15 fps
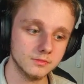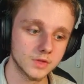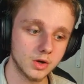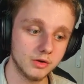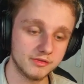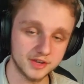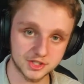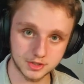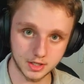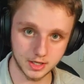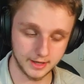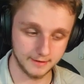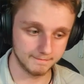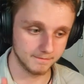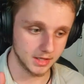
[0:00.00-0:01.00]

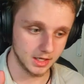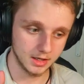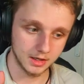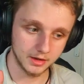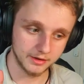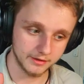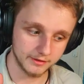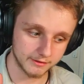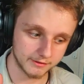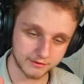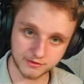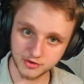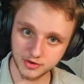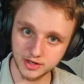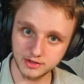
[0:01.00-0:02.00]
officially
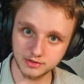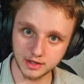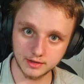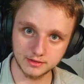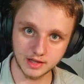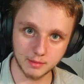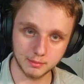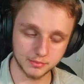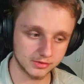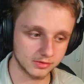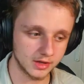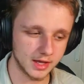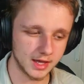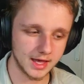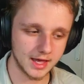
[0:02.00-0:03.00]
freezing temps,
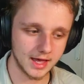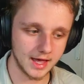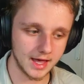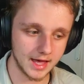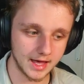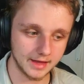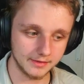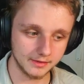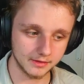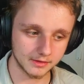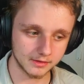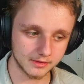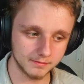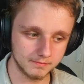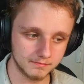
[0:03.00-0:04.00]
and
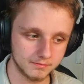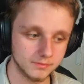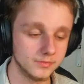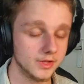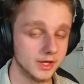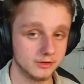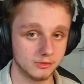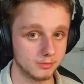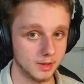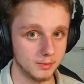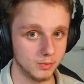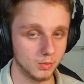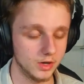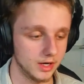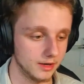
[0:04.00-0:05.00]
this is maybe
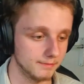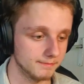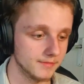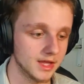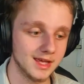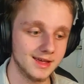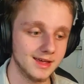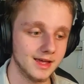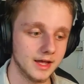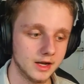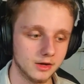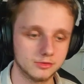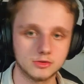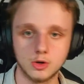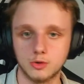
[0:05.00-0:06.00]
weird, it
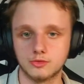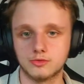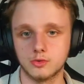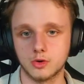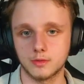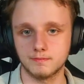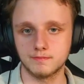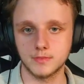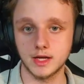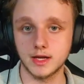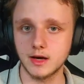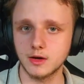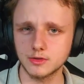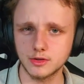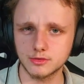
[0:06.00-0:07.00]
has ghost orb. And
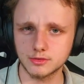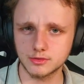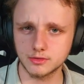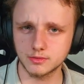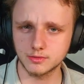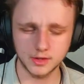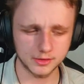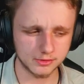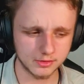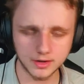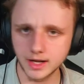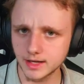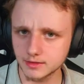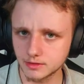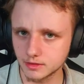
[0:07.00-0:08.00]
now it is not
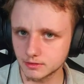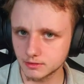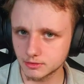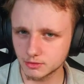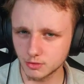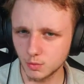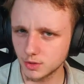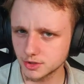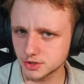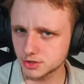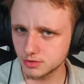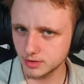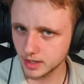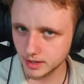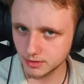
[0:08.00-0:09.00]
selected. So what
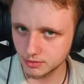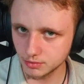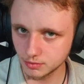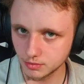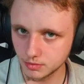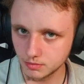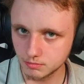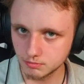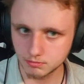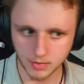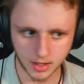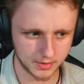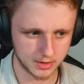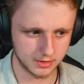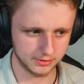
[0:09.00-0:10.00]
should I do? I'm
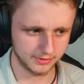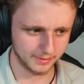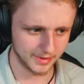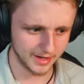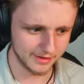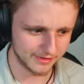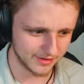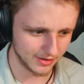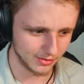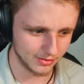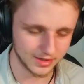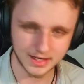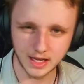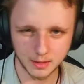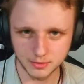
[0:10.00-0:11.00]
not going to believe you. The
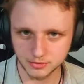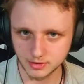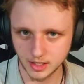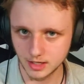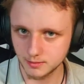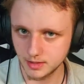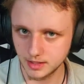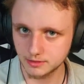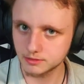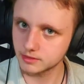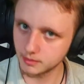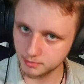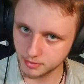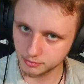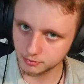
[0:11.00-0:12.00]
game is telling me it's
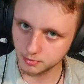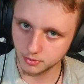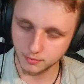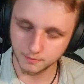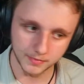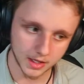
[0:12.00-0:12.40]
not possible.